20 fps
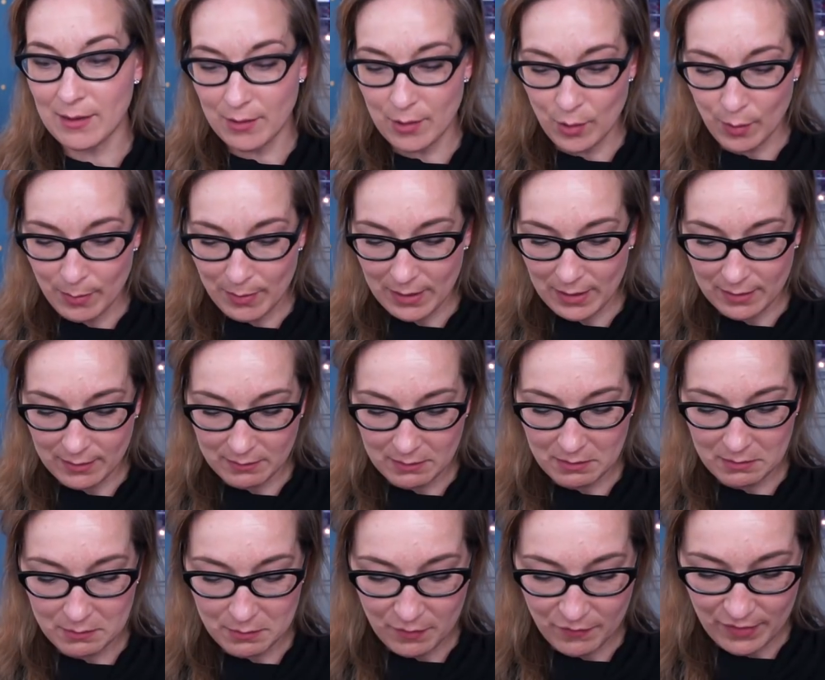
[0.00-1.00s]
I hope I
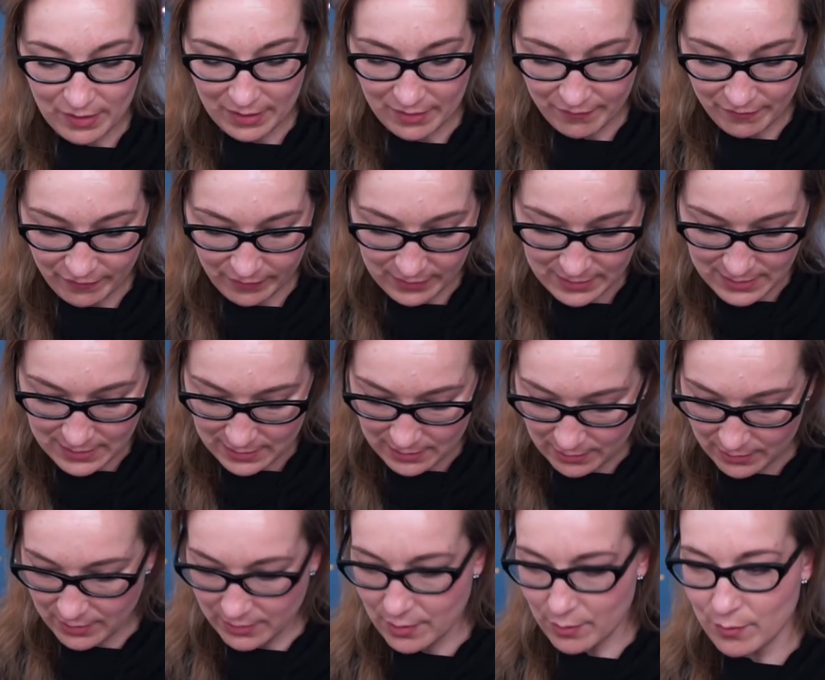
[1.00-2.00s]
don't know if I can freeze it.
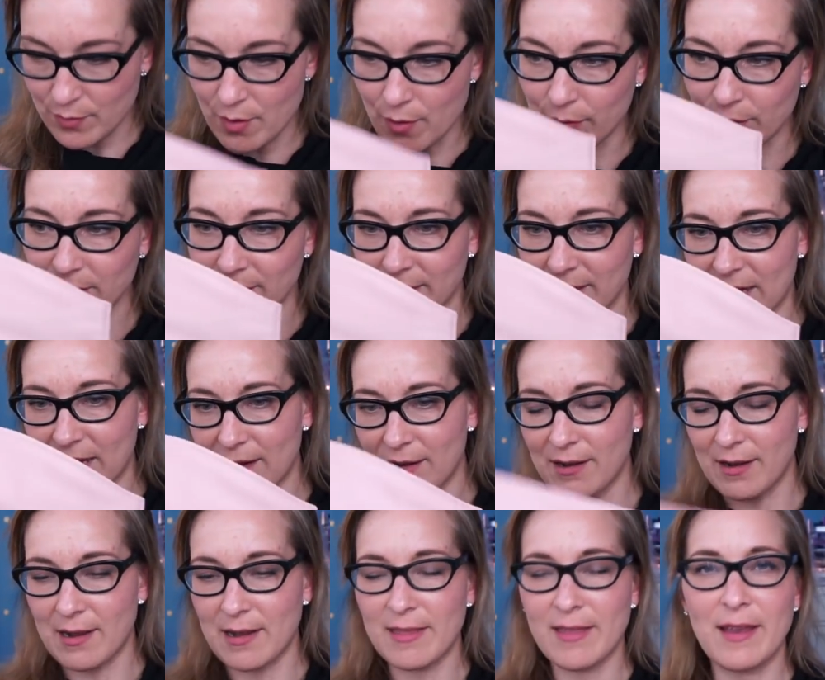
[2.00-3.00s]
There's no notes in
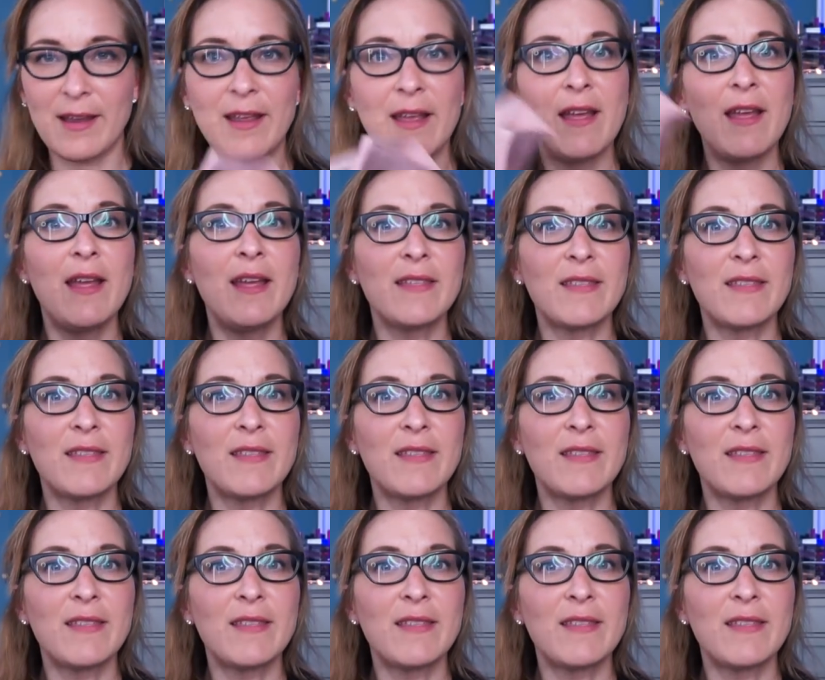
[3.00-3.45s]
here or anything.